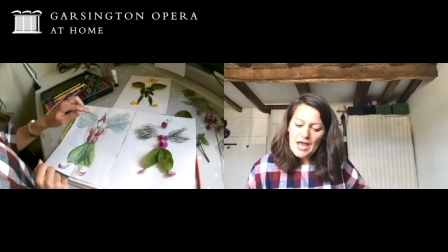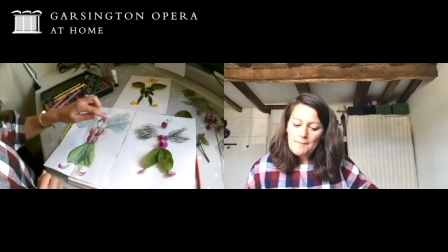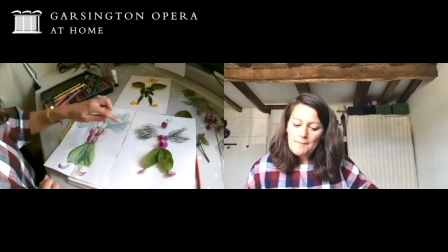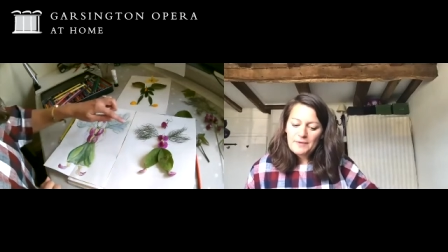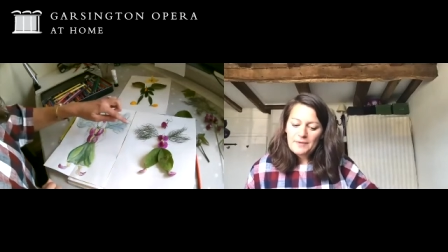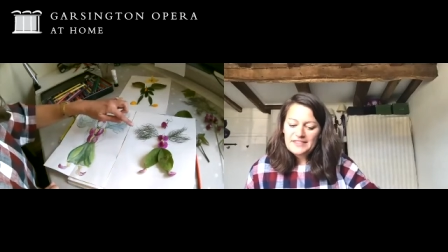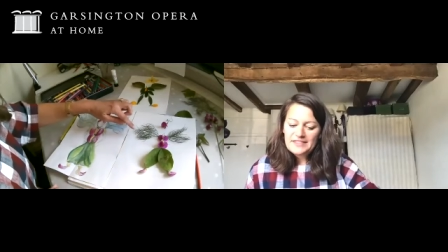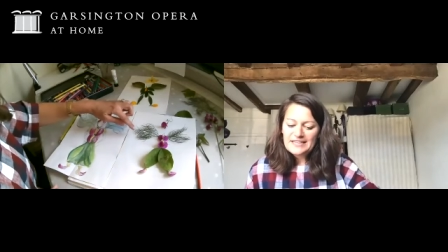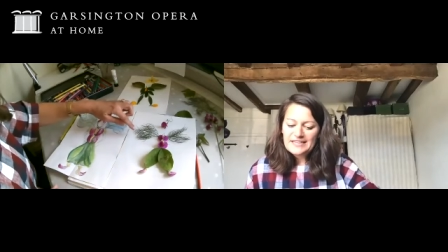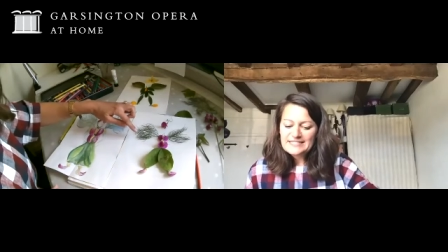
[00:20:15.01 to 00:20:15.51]

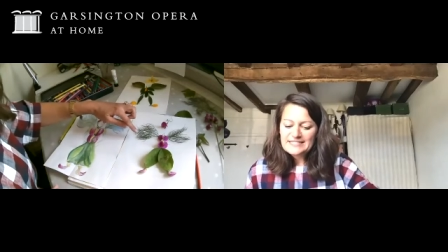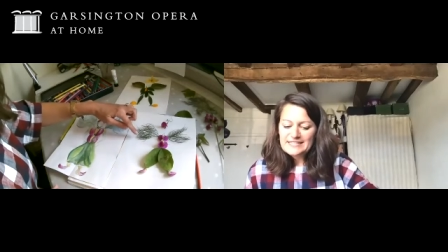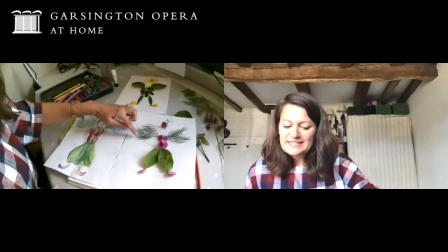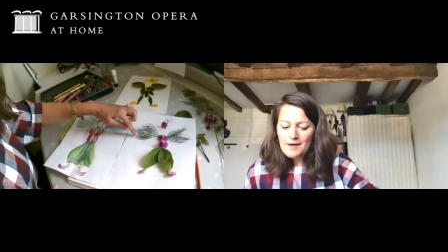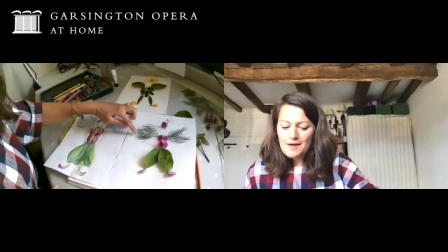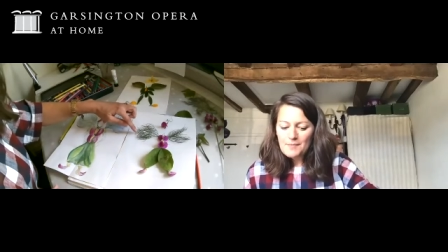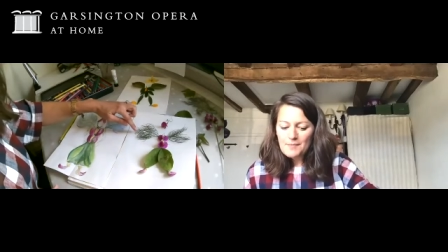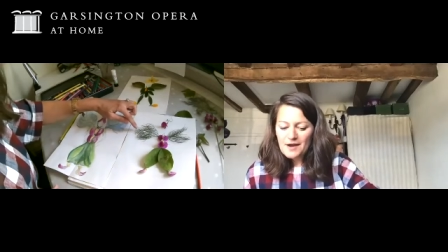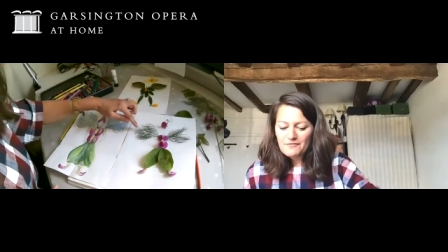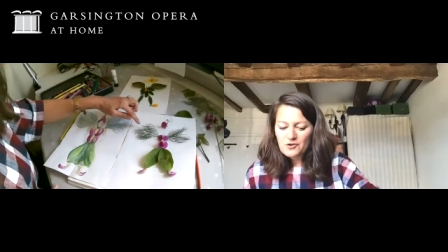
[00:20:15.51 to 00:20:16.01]
but this
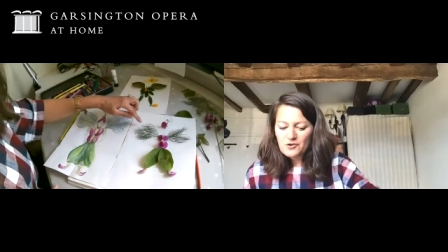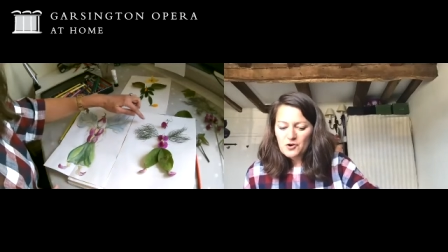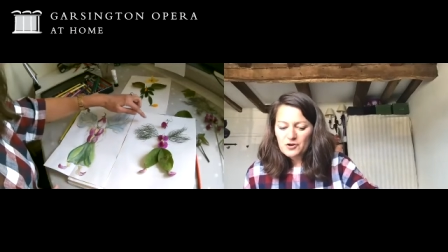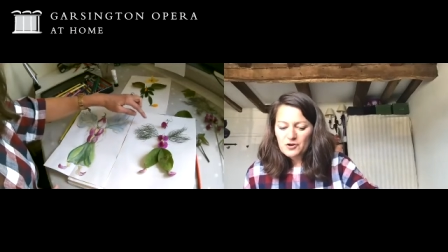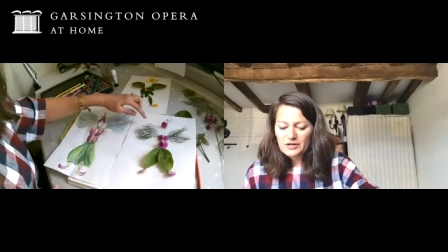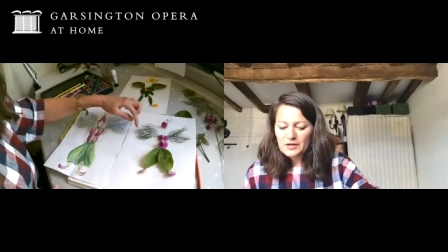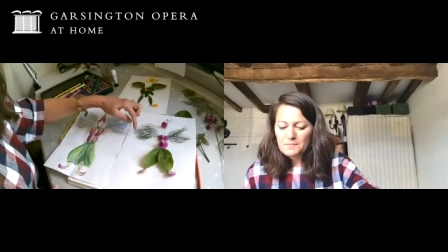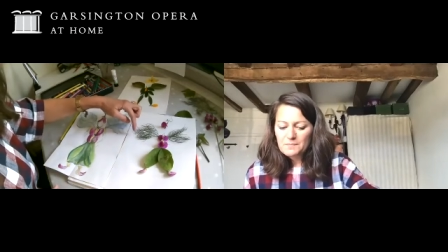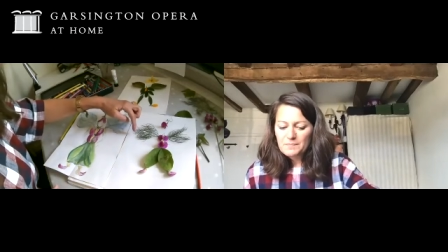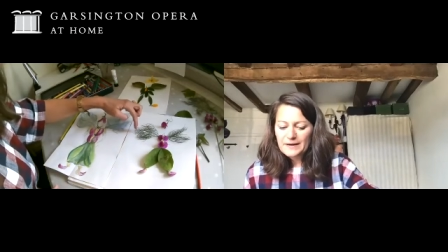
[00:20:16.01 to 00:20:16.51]
time I've got
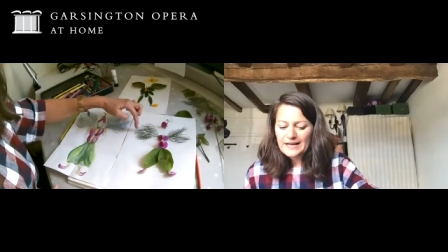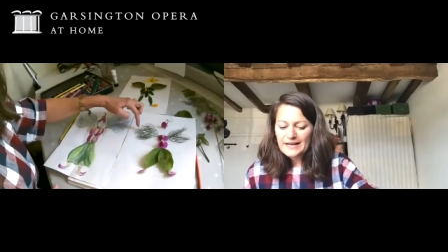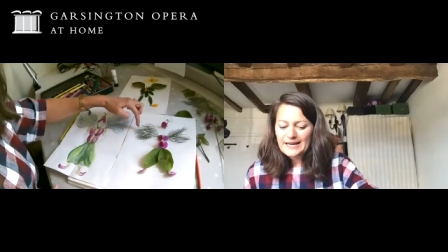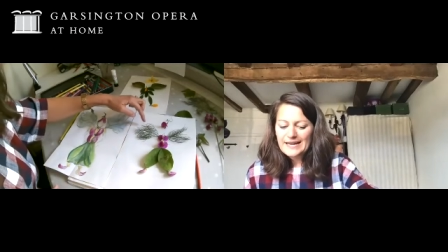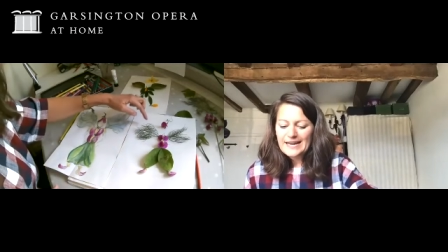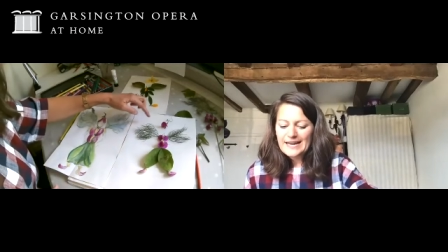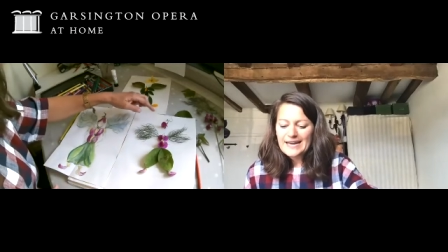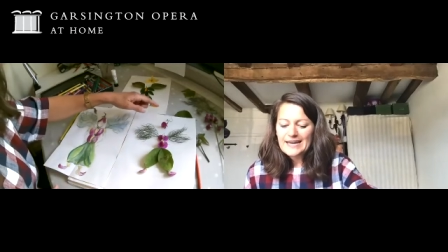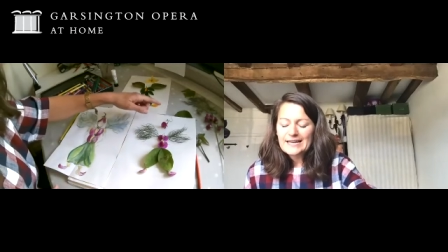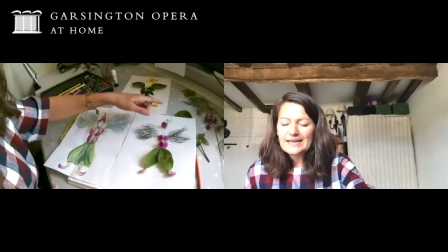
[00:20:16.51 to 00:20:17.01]

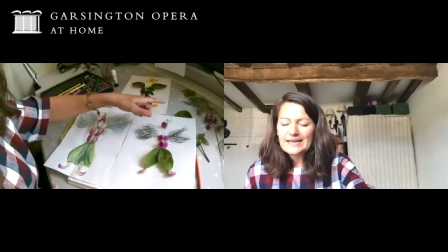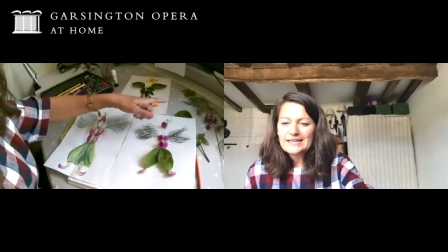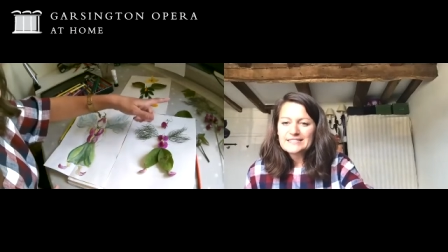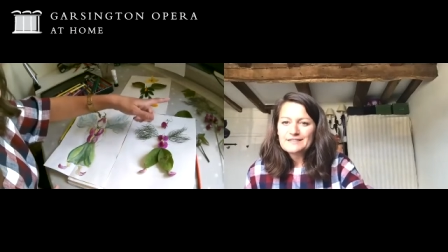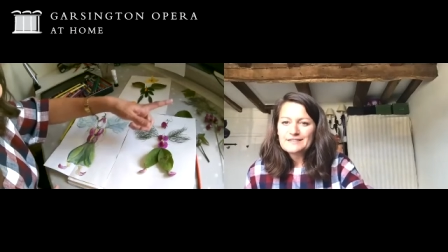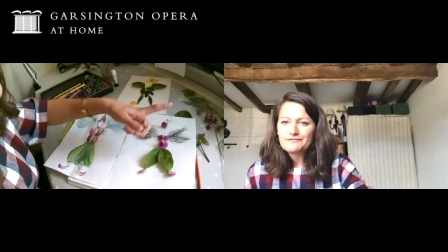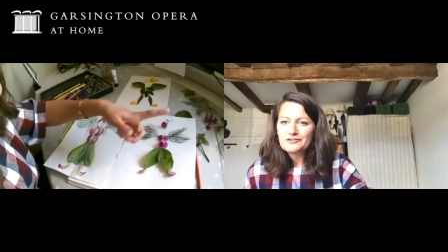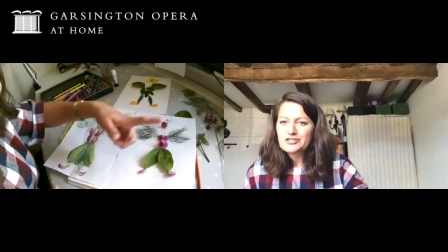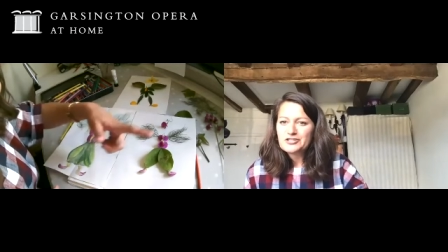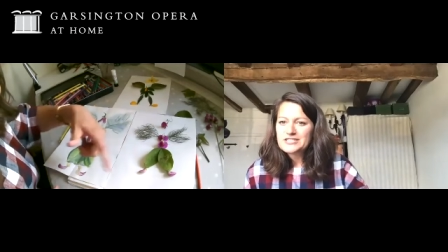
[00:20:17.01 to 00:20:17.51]
completely
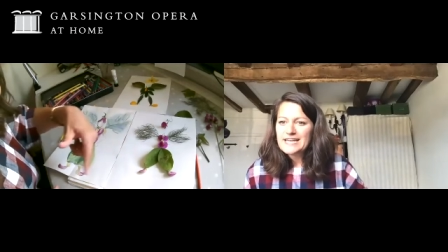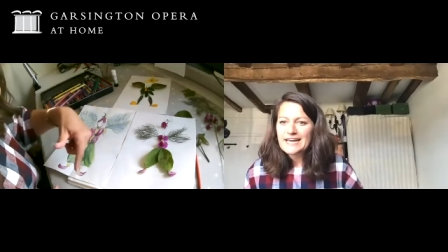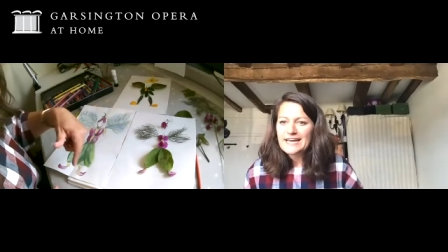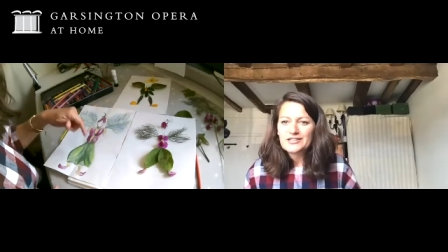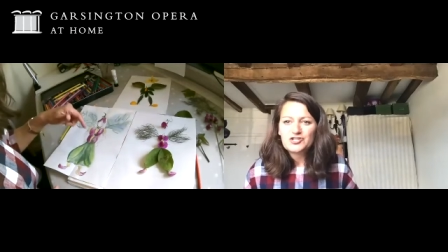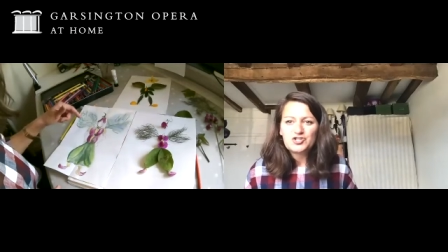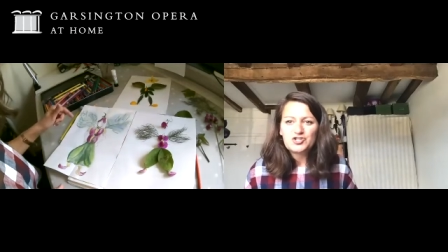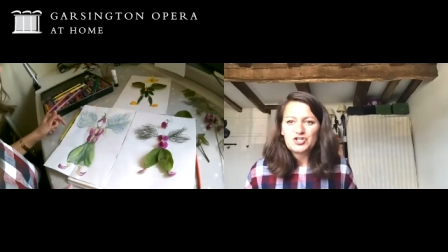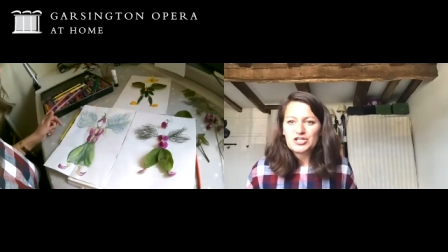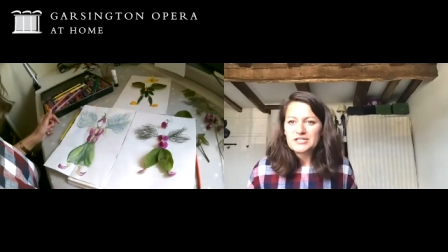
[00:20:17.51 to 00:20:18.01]
different
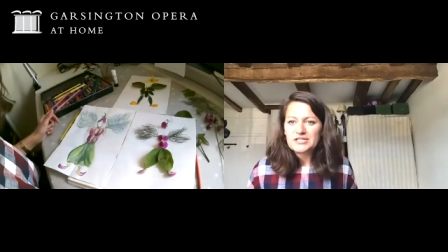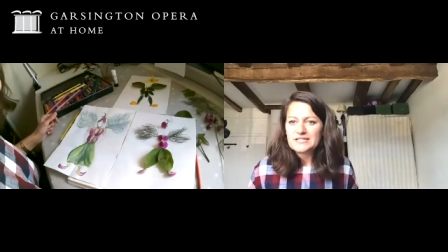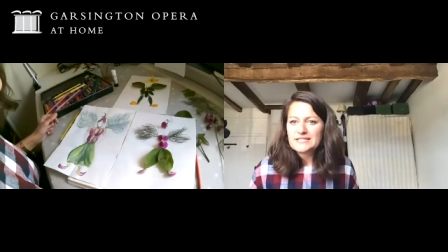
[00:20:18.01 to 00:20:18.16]
textures.